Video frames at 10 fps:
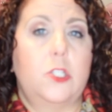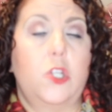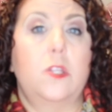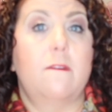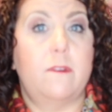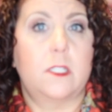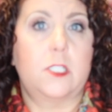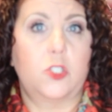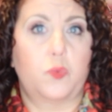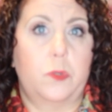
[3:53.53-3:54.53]
to the
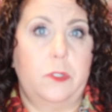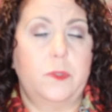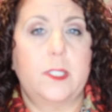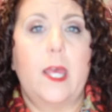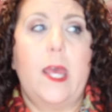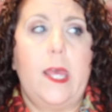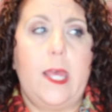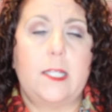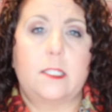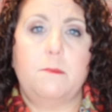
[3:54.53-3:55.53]
vintage route.
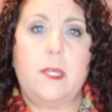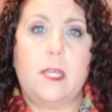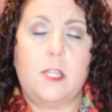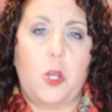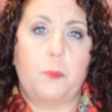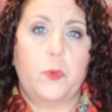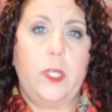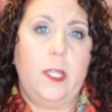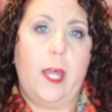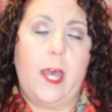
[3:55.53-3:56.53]
And to me, you know,
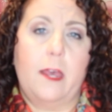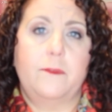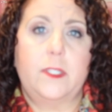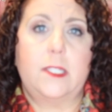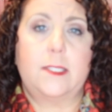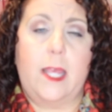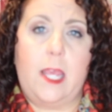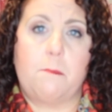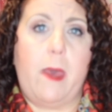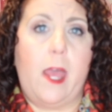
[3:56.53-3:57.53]
pre-loved is a
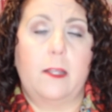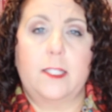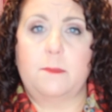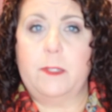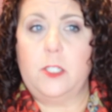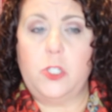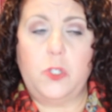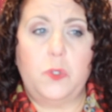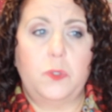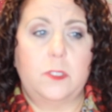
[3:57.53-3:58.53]
handbag that's been
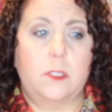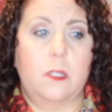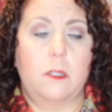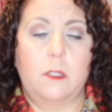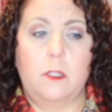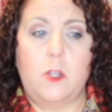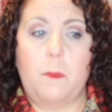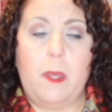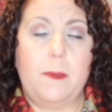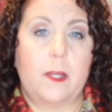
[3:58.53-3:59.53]
used, you
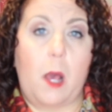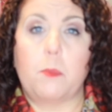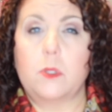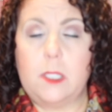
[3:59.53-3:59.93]
know, maybe a couple